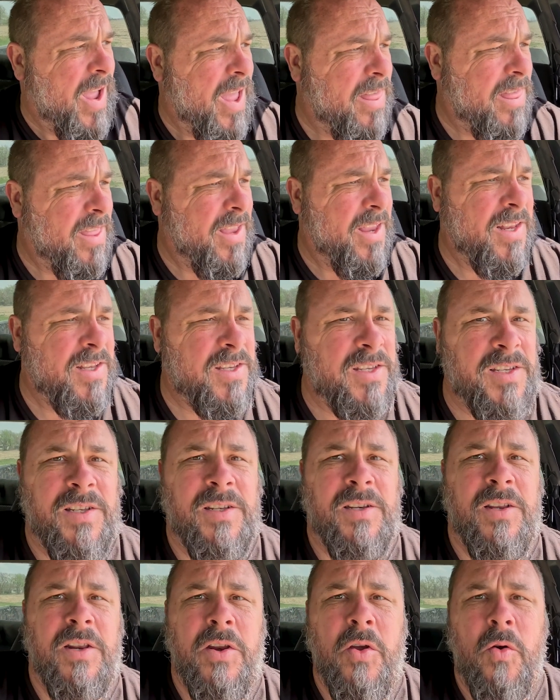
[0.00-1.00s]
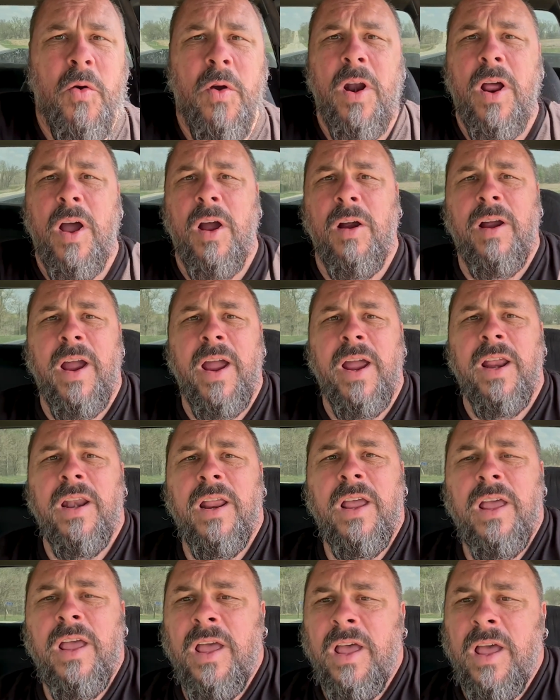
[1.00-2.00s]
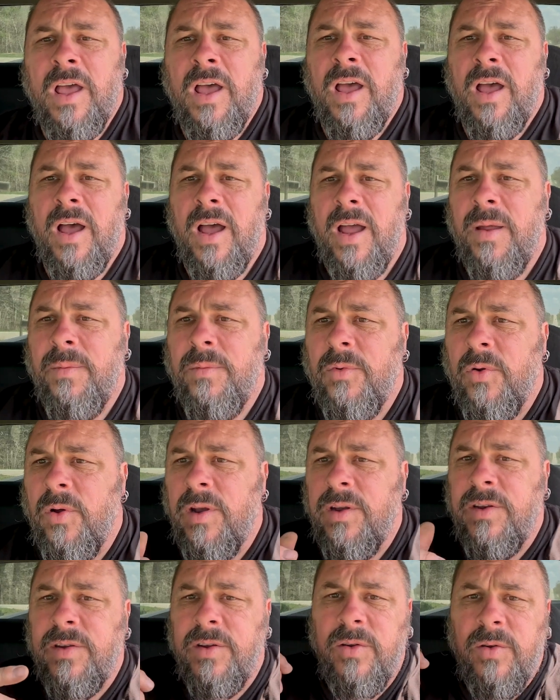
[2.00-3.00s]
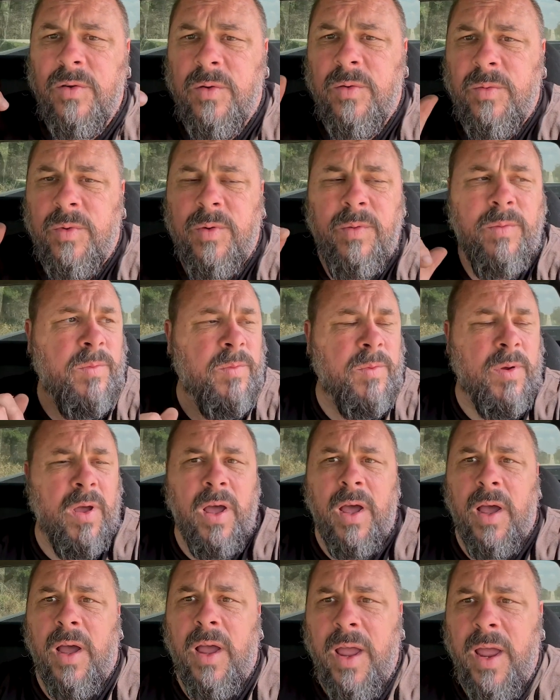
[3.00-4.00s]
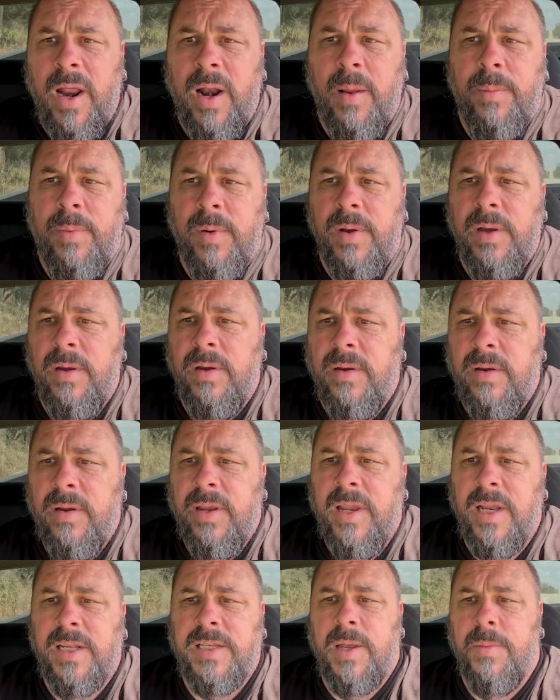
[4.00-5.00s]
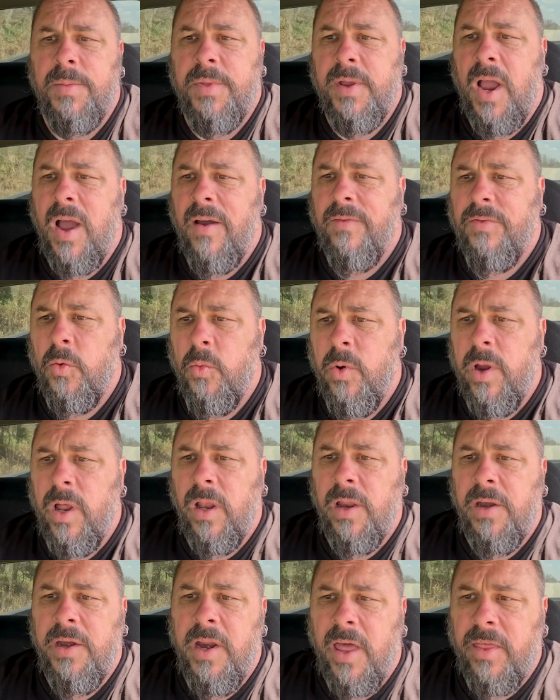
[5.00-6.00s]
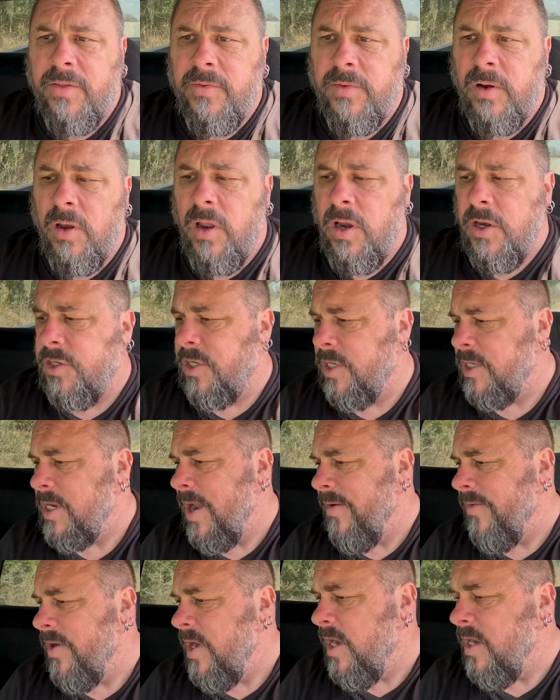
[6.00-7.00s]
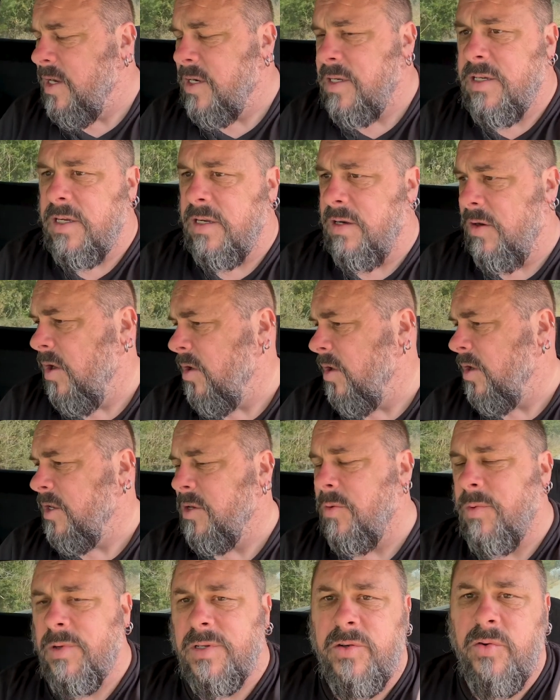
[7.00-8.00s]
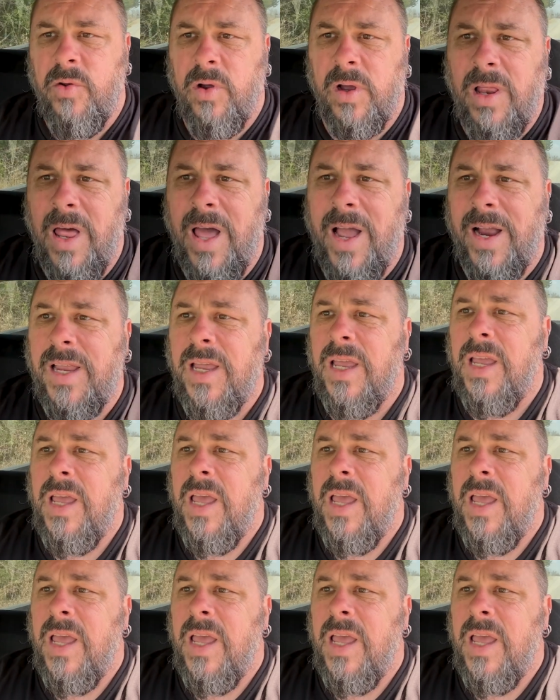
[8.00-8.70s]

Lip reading: I think it's doing all right. I'm going to head up and get something off the Wheel of Death for lunch because I haven't eaten. It's almost 2 o'clock.